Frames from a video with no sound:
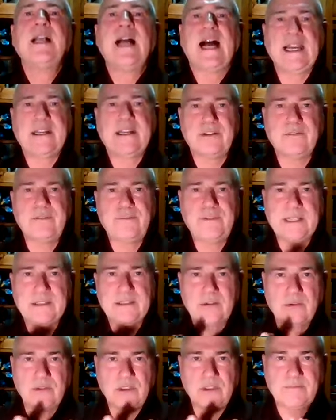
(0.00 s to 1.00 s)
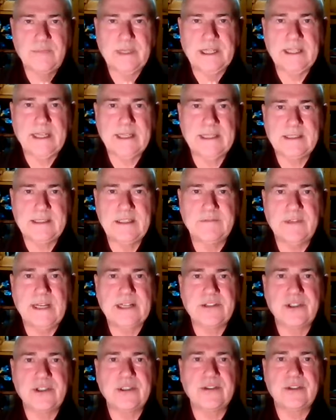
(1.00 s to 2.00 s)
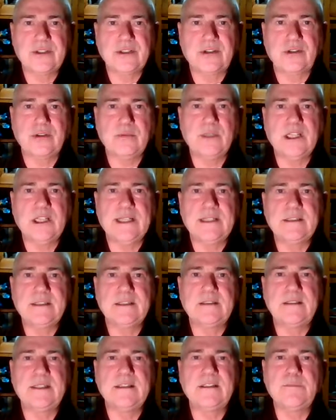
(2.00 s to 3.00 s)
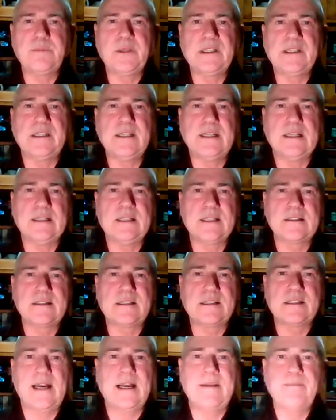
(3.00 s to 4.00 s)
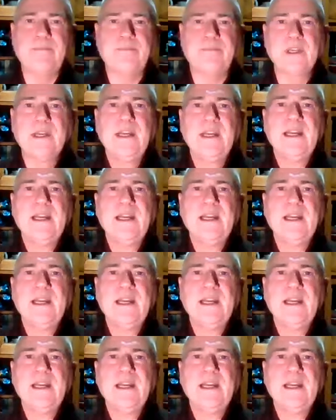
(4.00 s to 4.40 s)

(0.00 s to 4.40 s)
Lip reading: I confess all of my negative actions accumulated since beginningless time,